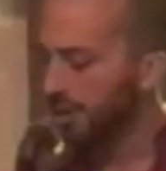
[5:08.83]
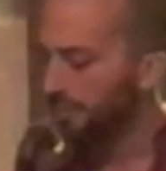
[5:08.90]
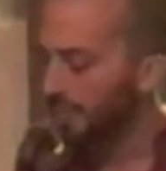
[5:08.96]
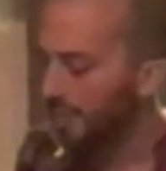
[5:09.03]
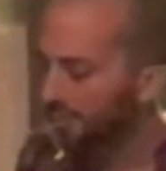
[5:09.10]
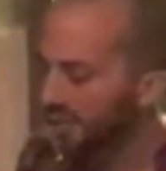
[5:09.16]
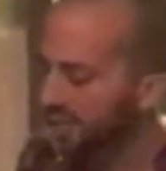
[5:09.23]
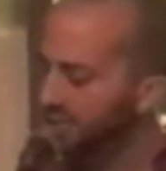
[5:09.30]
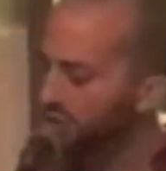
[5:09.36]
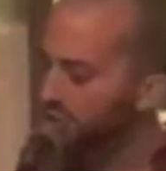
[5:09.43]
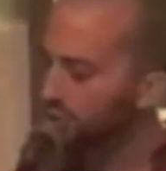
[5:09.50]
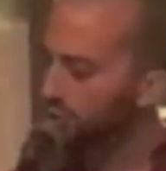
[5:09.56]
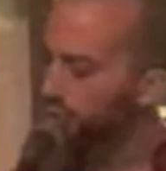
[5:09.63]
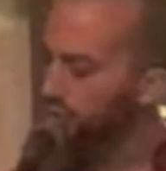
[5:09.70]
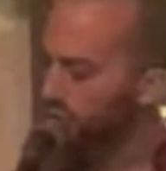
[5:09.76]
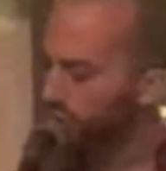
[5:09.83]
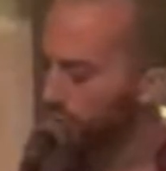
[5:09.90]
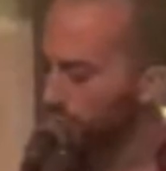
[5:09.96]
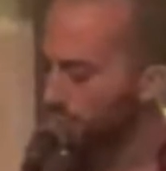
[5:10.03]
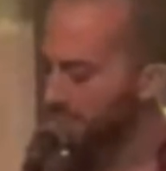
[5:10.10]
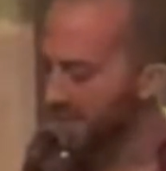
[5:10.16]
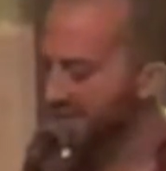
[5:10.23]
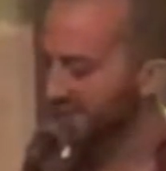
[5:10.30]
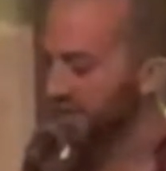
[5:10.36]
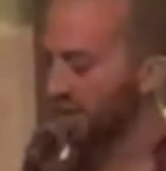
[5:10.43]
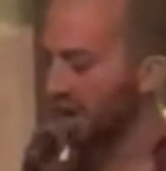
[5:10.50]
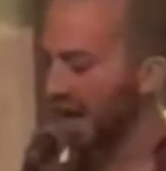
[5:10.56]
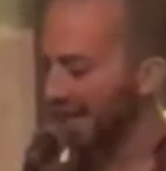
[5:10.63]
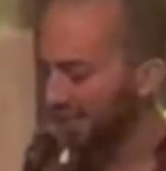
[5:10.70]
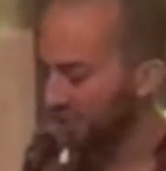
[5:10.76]
Pumpkin, do you too miss
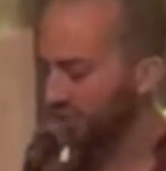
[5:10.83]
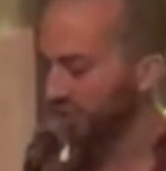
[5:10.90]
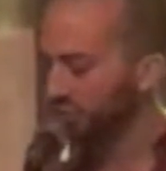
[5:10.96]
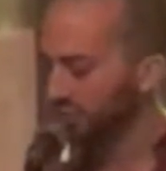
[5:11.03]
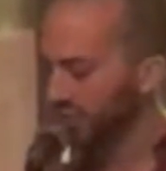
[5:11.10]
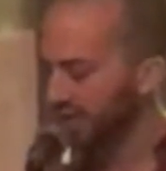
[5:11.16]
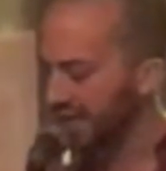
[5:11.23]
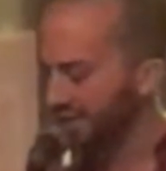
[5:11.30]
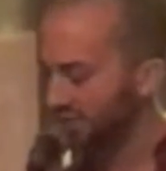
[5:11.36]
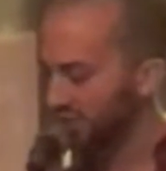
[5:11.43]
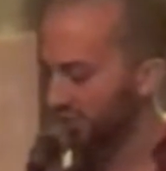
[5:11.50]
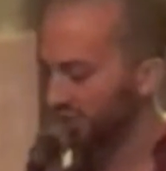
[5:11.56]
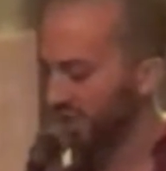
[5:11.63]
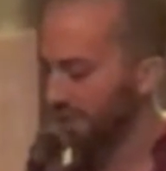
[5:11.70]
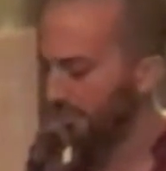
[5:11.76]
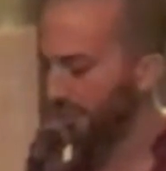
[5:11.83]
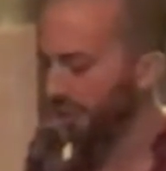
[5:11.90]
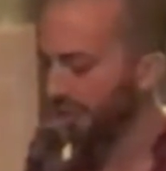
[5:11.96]
our ancient relationship?